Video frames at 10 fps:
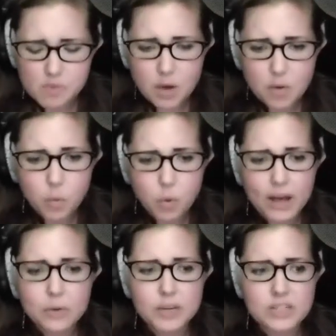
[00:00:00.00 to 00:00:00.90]

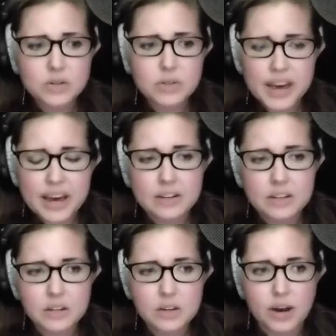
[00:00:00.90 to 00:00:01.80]
While we do that,
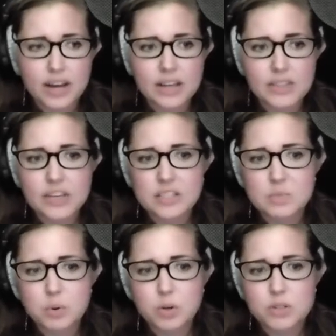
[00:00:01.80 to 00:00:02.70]
I think it's
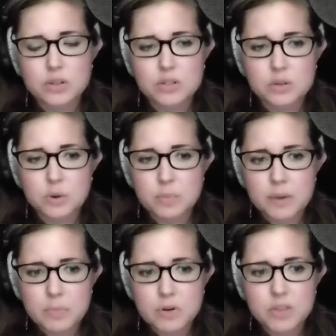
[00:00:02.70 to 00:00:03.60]
important to
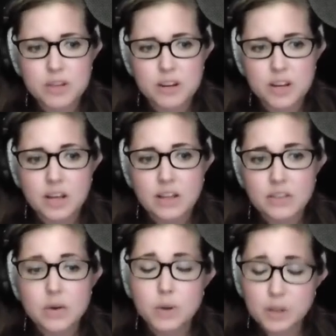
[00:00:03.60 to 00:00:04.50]
remember that
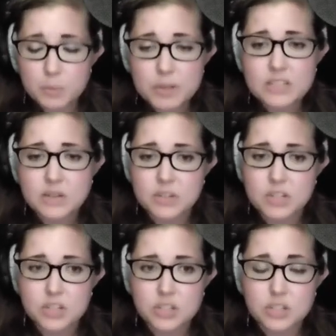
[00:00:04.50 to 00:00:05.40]
there will be
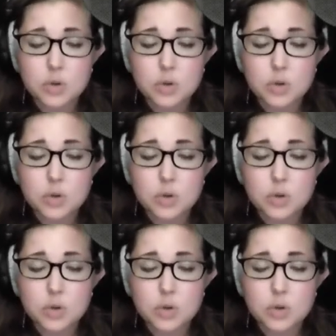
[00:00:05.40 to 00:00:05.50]
divisions.